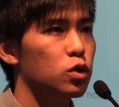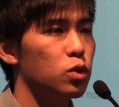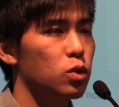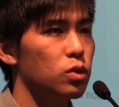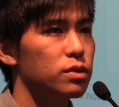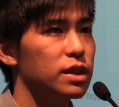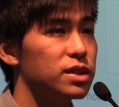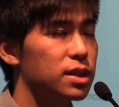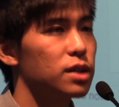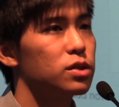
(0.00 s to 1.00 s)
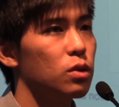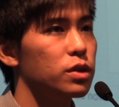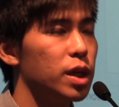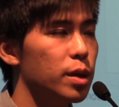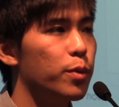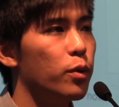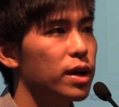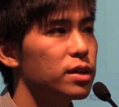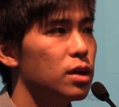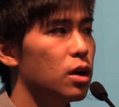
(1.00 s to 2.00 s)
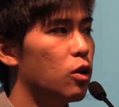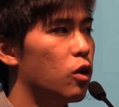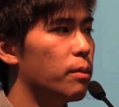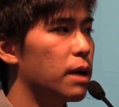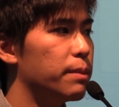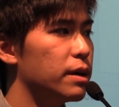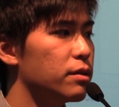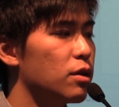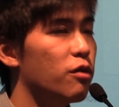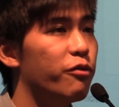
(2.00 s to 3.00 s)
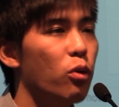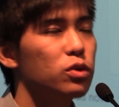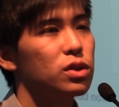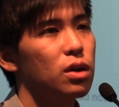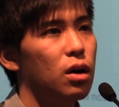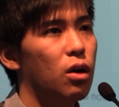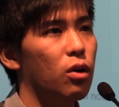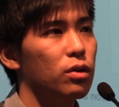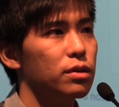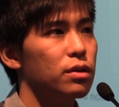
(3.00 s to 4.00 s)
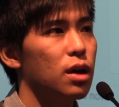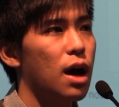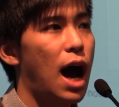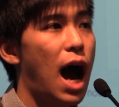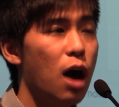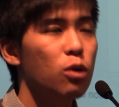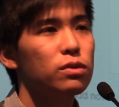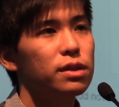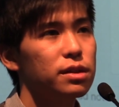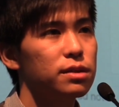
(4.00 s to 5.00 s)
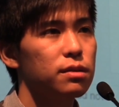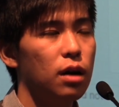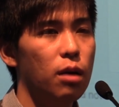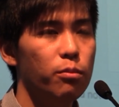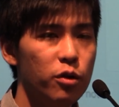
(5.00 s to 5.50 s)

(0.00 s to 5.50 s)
to discuss or deliberate or maybe vote on how this uh,